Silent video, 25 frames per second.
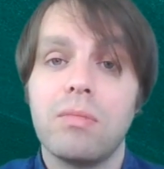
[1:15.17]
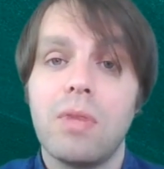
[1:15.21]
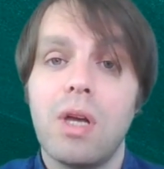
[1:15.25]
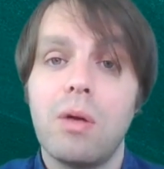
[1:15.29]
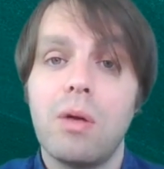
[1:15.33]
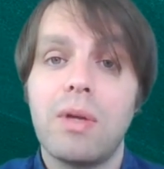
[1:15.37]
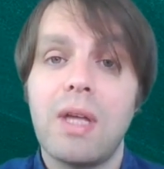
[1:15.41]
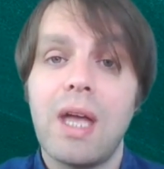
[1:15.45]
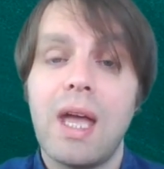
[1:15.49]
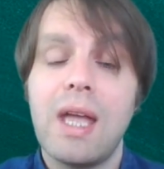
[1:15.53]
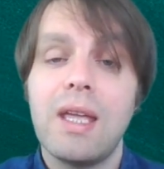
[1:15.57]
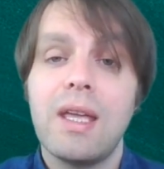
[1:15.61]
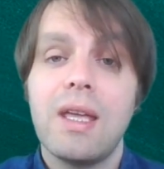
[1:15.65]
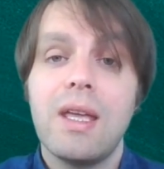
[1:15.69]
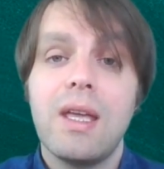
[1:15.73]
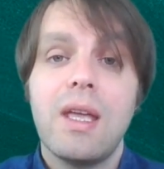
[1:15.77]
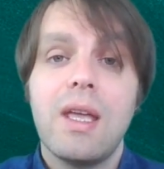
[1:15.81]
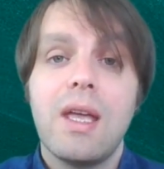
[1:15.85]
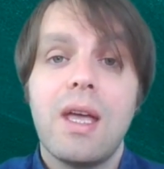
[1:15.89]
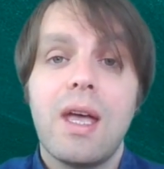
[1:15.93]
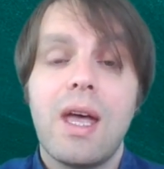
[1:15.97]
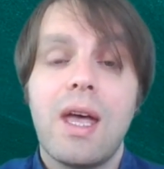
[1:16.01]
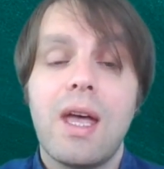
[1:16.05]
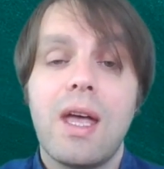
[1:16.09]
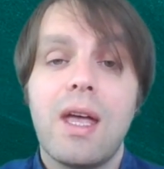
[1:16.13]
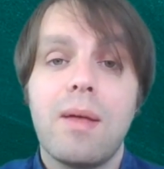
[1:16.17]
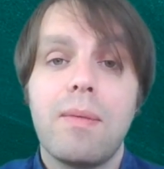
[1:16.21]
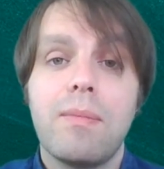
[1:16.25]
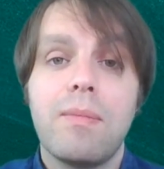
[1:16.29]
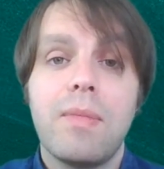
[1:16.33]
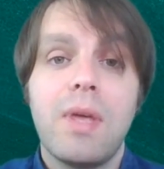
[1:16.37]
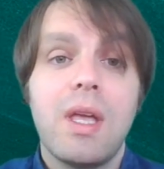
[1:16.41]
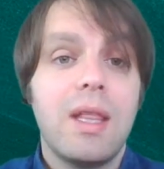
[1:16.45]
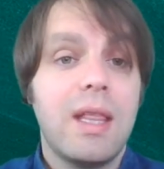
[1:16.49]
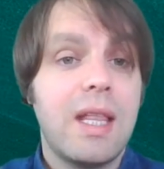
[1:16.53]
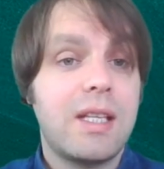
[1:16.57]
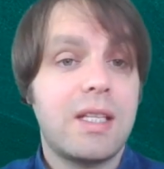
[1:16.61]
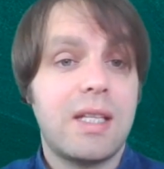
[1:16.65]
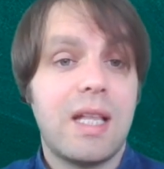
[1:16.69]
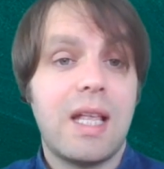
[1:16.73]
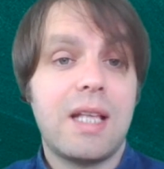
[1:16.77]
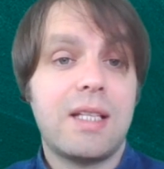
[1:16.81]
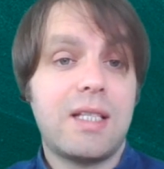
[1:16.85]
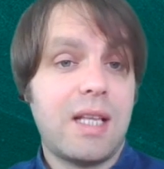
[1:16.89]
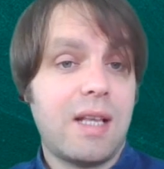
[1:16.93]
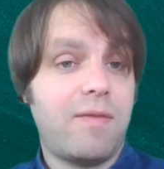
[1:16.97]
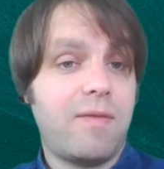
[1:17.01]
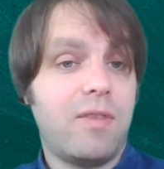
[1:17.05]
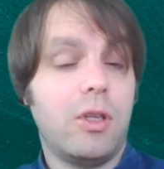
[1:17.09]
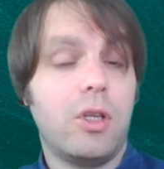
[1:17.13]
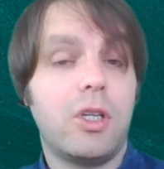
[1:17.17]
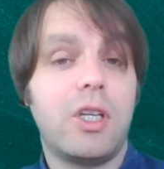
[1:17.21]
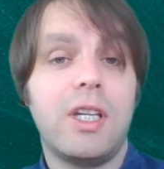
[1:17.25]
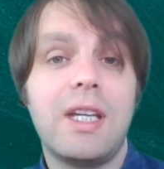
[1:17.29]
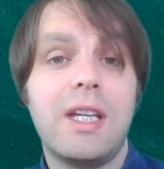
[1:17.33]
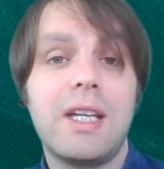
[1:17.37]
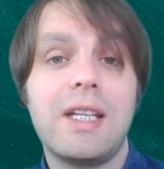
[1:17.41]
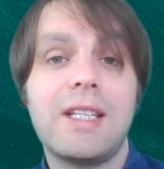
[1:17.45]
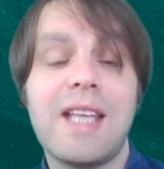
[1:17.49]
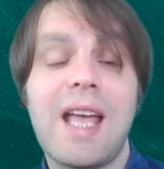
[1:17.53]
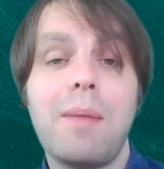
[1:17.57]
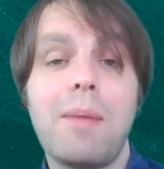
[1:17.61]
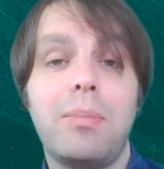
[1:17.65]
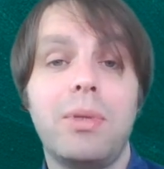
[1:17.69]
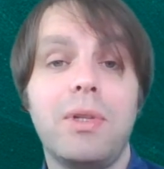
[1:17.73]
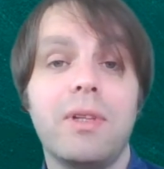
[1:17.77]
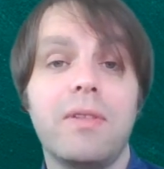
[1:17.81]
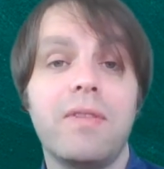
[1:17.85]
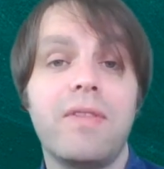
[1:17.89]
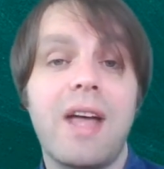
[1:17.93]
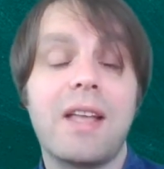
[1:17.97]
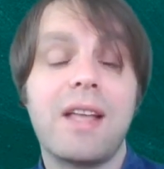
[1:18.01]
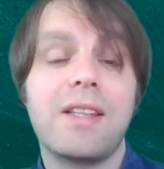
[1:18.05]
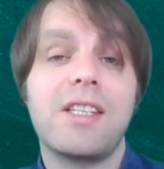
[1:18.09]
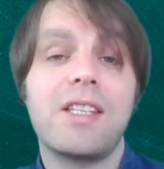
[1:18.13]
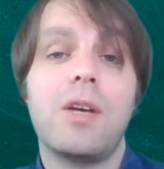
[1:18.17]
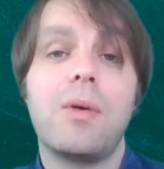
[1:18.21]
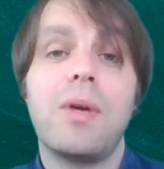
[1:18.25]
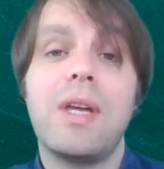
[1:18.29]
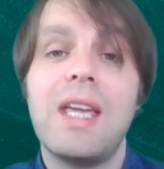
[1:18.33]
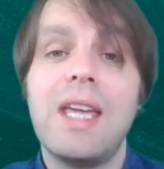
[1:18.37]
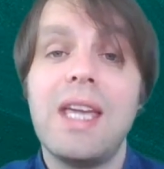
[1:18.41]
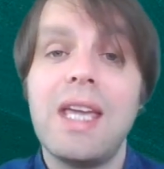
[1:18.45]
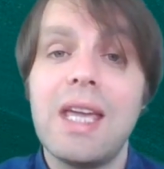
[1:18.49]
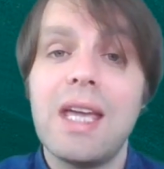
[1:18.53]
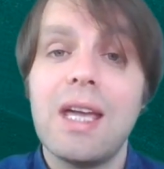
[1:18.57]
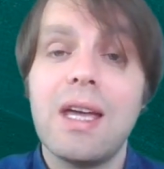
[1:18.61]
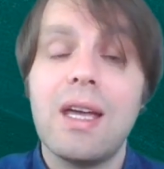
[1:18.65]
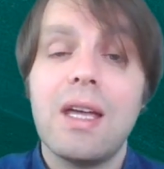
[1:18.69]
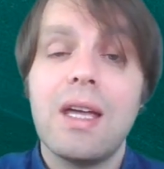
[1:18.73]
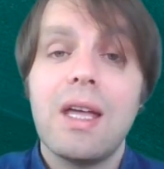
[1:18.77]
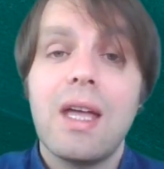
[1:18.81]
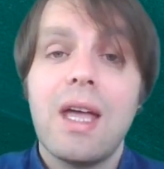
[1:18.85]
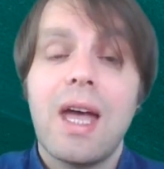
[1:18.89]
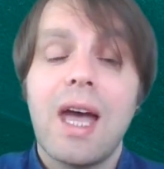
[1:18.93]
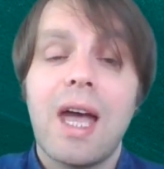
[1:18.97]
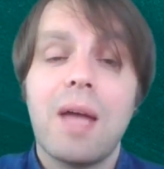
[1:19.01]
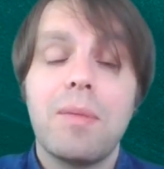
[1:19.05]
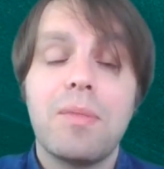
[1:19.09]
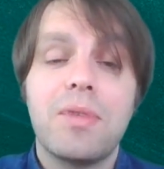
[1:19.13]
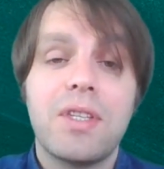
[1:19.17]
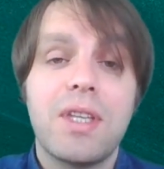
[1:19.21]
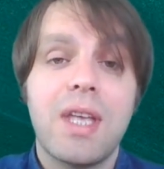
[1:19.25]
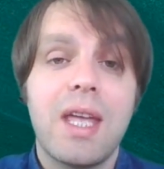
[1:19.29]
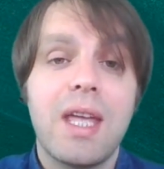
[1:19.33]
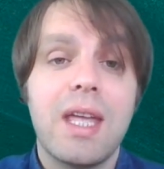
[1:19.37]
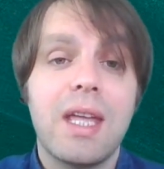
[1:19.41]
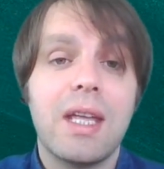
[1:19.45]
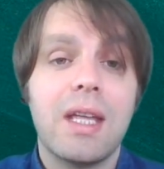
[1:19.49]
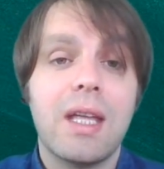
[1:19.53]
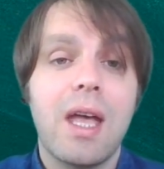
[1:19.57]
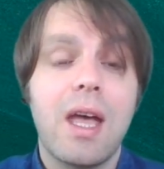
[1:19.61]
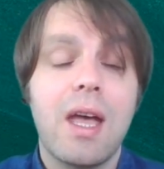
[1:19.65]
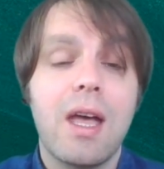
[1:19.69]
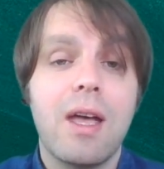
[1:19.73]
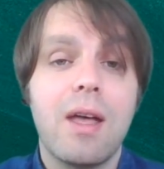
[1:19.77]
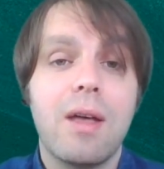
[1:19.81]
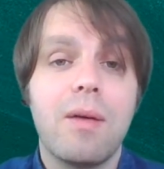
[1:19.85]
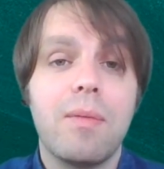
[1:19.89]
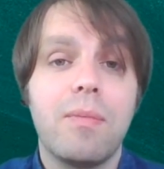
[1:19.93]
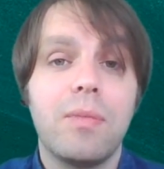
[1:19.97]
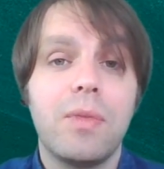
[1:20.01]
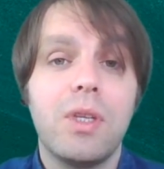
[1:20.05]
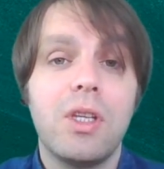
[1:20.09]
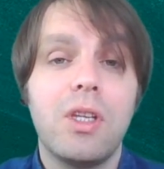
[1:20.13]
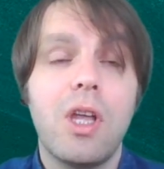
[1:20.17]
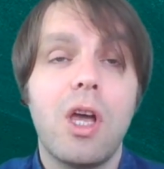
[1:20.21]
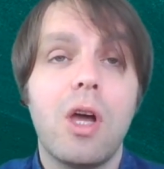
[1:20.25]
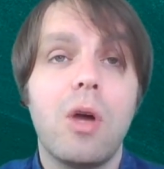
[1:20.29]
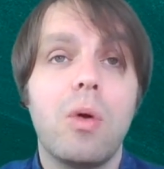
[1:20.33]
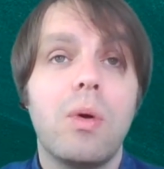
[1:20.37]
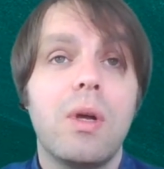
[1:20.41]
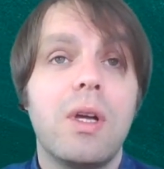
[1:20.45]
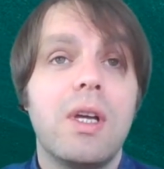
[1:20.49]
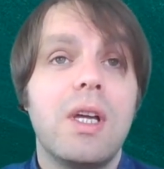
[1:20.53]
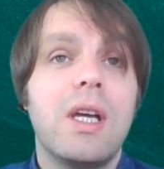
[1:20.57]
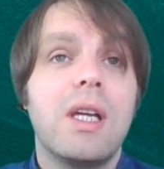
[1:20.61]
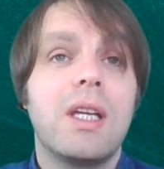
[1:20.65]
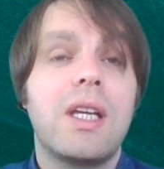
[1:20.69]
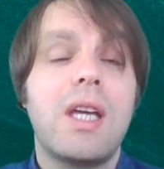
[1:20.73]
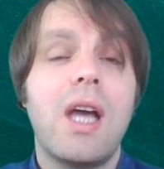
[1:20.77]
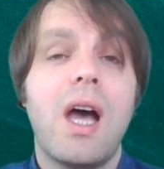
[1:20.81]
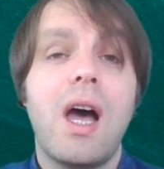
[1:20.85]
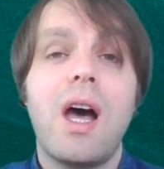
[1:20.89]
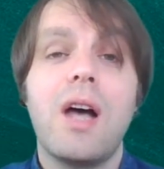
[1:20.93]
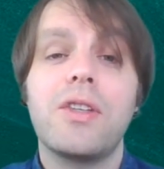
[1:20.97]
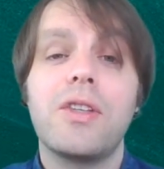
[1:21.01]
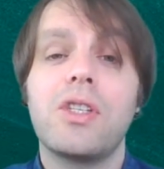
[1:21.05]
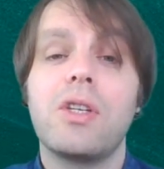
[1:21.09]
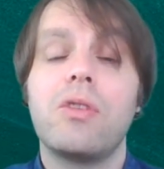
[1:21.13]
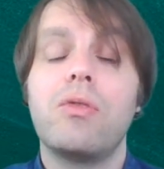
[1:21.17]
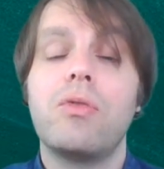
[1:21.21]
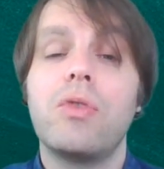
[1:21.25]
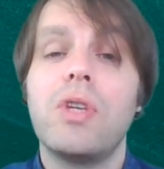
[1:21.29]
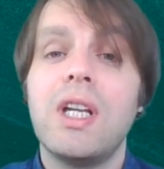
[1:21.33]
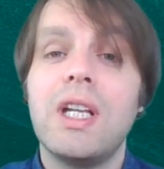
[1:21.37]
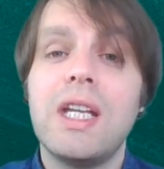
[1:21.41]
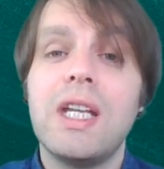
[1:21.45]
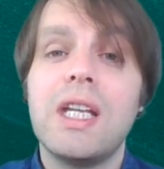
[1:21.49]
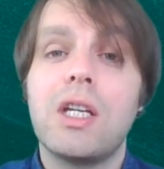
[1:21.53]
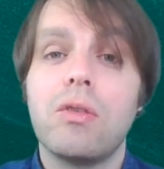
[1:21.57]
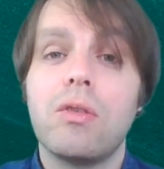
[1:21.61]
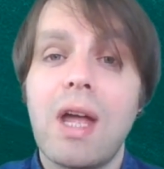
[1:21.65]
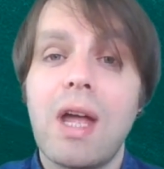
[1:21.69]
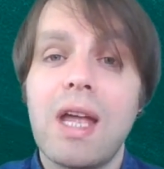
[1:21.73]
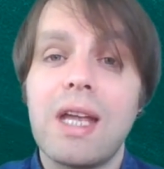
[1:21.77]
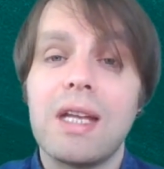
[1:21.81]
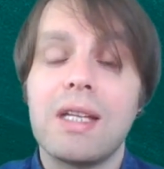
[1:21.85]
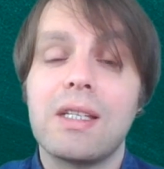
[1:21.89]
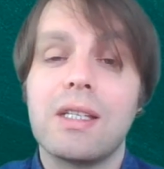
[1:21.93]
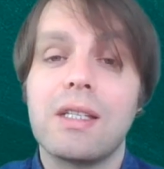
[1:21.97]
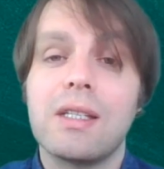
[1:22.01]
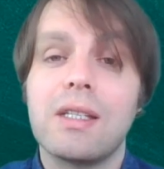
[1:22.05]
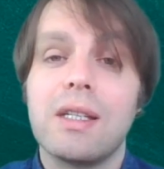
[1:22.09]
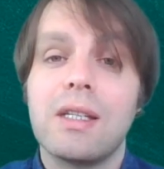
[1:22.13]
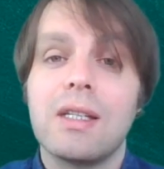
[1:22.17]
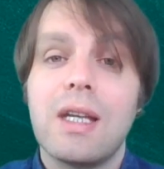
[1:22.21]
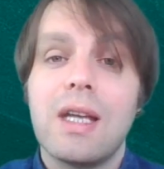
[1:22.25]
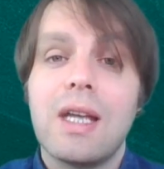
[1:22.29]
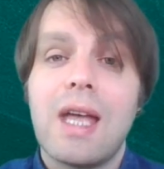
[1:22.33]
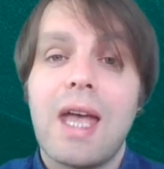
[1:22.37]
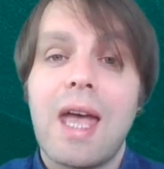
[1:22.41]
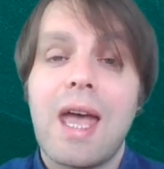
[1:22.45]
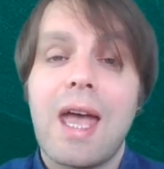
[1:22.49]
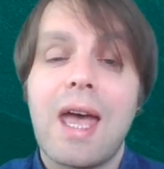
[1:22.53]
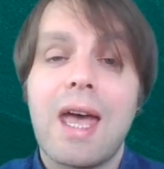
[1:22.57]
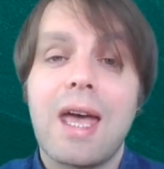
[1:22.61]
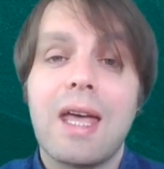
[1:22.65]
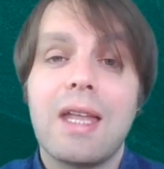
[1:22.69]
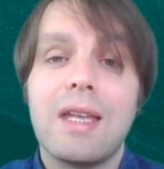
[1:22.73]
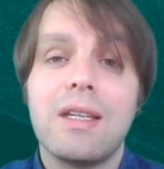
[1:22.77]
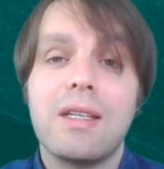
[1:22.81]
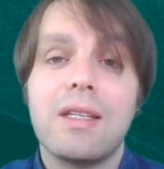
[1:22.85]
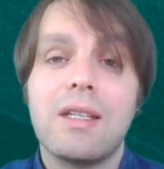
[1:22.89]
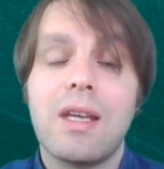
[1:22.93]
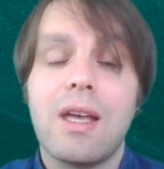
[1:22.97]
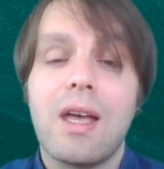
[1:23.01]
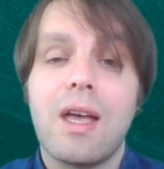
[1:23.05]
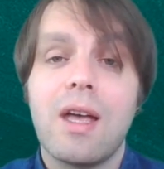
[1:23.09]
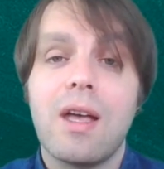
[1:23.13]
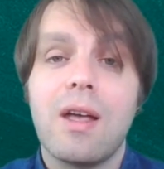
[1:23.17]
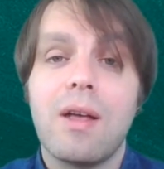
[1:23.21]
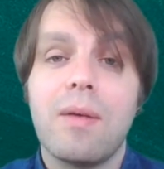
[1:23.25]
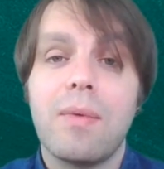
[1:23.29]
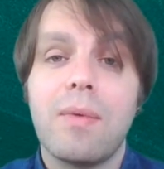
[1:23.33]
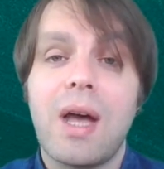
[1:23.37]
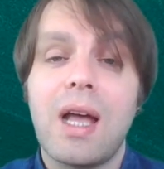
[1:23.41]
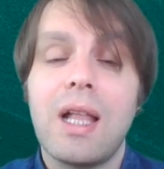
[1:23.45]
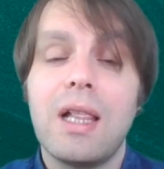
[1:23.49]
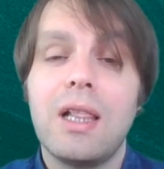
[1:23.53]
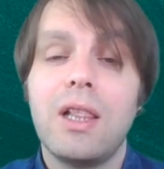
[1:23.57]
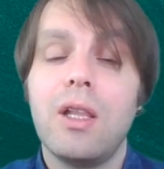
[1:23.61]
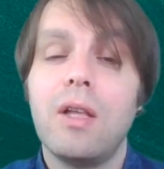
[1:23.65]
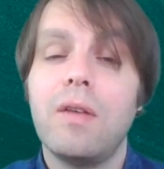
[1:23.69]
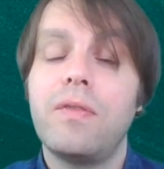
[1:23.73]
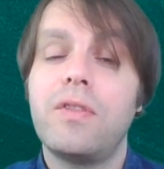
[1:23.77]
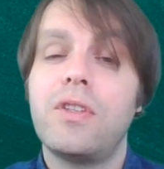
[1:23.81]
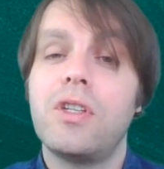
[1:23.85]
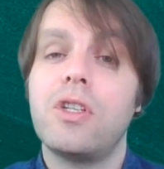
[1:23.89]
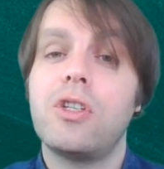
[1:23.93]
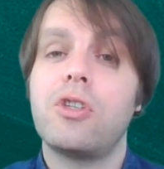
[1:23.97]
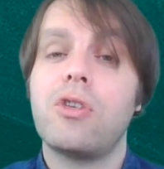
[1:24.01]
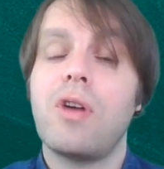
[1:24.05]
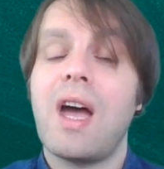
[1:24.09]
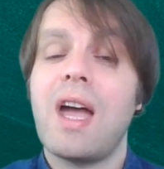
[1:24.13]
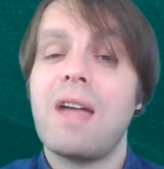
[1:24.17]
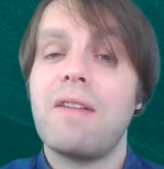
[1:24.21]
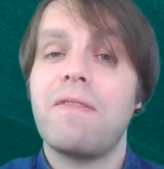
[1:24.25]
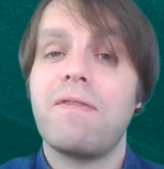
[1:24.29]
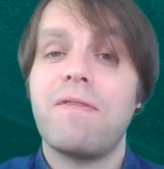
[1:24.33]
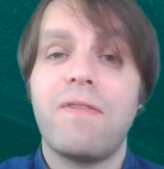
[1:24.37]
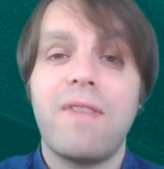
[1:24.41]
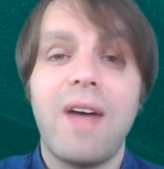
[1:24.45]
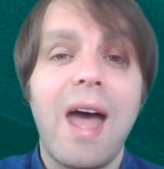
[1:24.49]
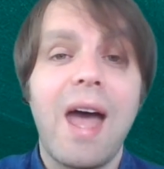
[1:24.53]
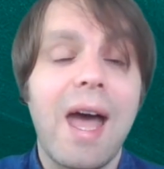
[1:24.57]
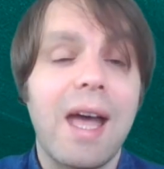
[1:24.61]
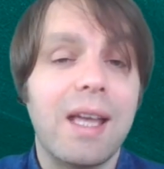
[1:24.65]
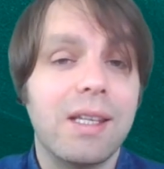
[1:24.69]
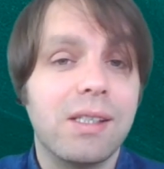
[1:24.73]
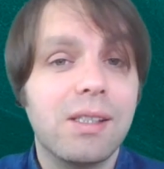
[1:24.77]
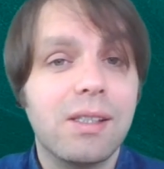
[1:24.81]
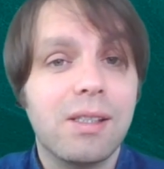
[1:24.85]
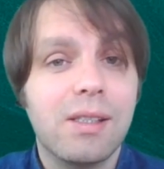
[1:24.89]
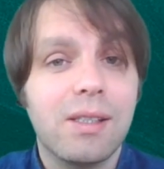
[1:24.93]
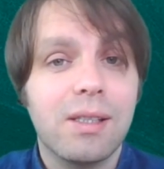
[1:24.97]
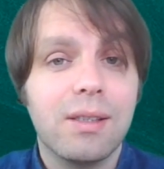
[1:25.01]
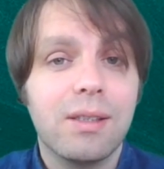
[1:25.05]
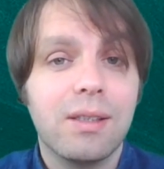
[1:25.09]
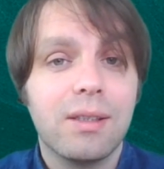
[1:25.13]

Okay, let's have a look at an example of that. So here I'm saying, you know, cars are really great, and I love to drive fast.